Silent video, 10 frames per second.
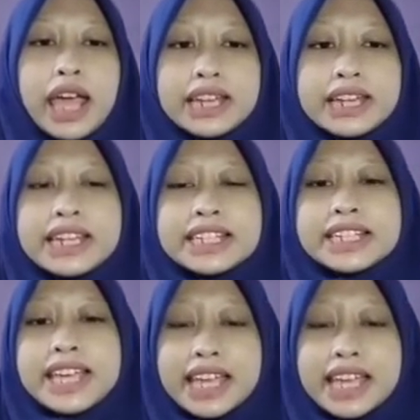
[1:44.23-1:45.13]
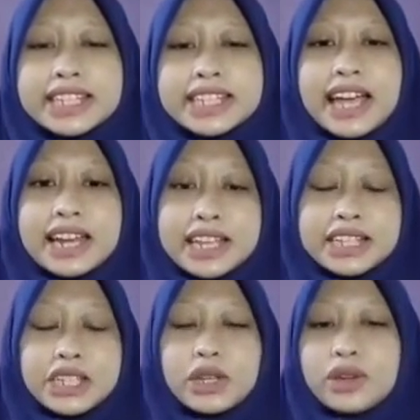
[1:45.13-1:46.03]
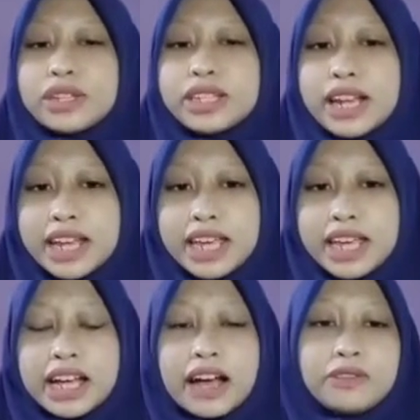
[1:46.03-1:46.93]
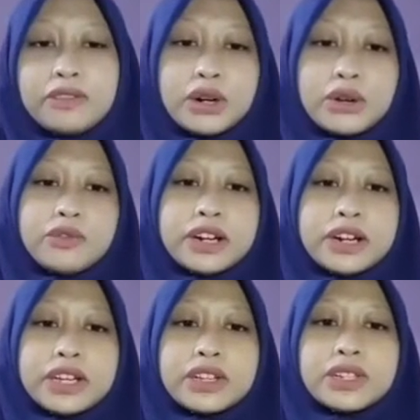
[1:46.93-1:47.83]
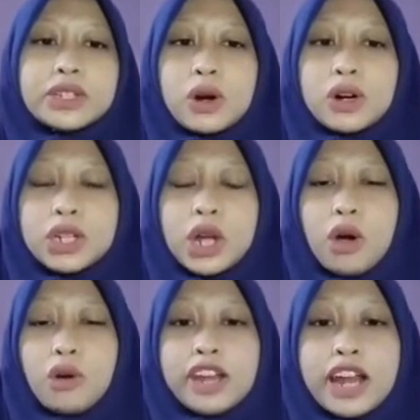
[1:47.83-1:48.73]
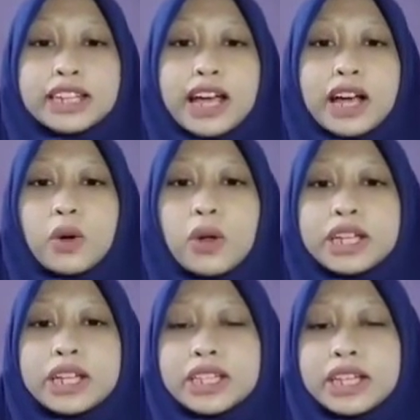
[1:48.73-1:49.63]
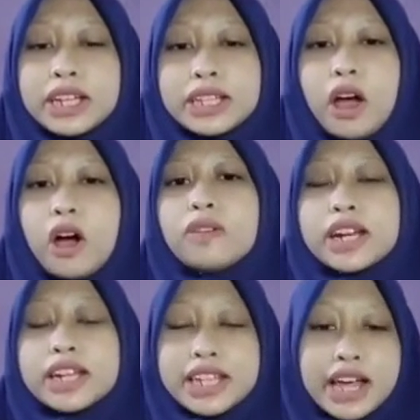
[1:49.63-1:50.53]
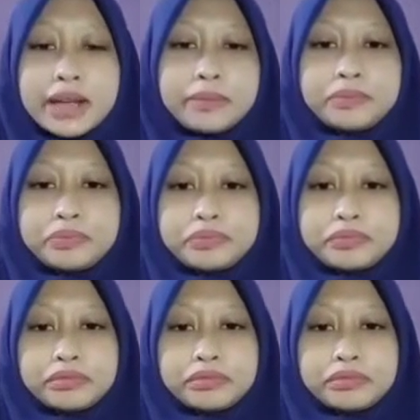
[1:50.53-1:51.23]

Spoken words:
and these case studies usually cover various sources of data collected over time.